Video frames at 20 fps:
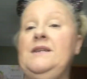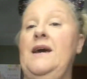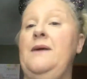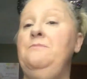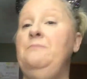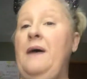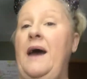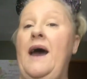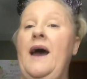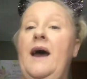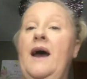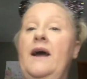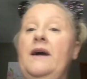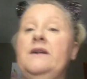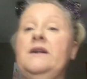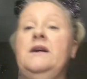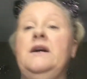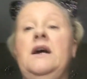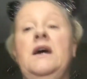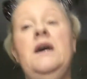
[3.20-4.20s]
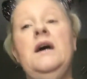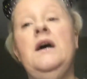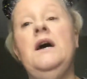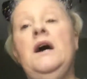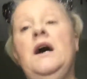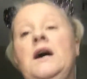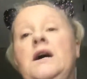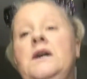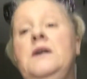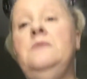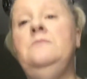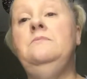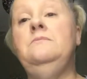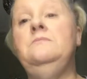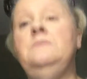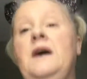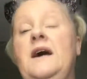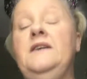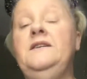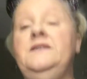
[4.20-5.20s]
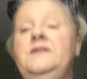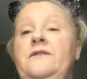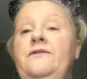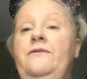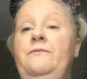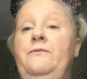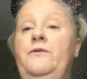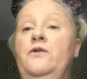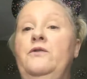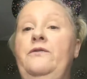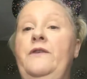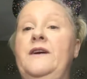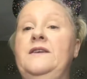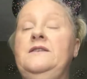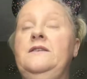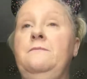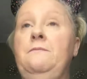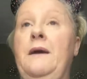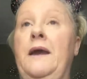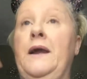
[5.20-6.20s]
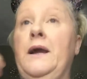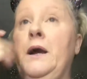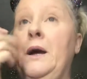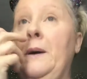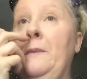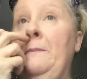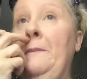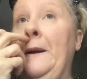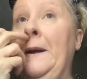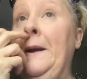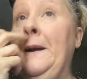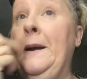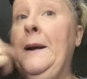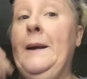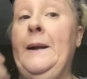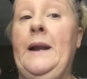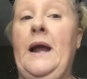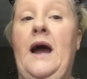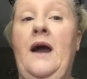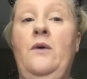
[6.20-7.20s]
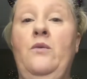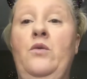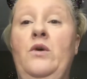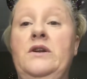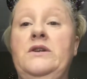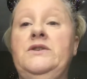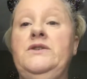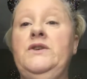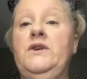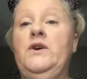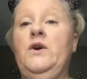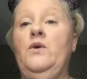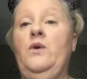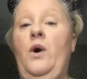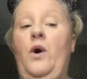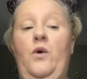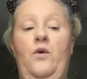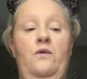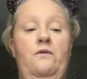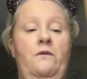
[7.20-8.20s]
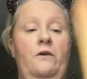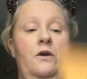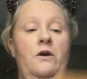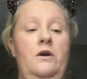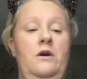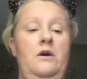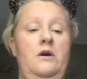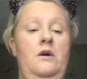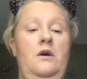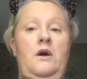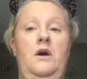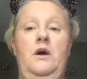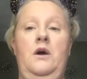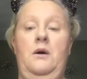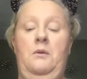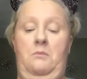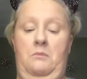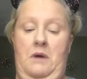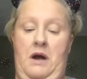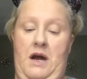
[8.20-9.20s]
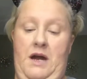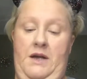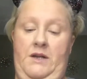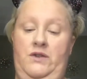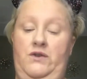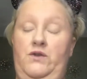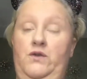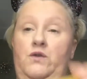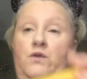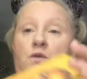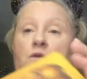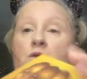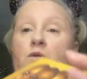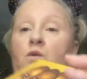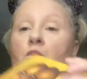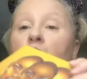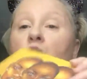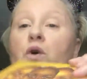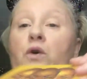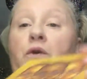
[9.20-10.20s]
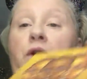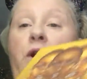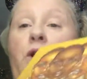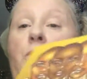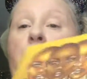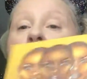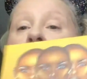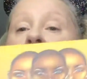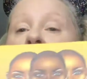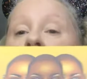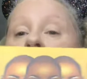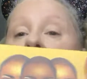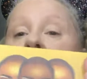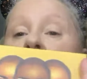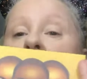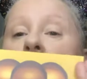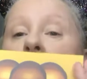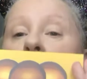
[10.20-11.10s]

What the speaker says: I'm back. I did full face of makeup, and I wanted to go over my Do Warrior palette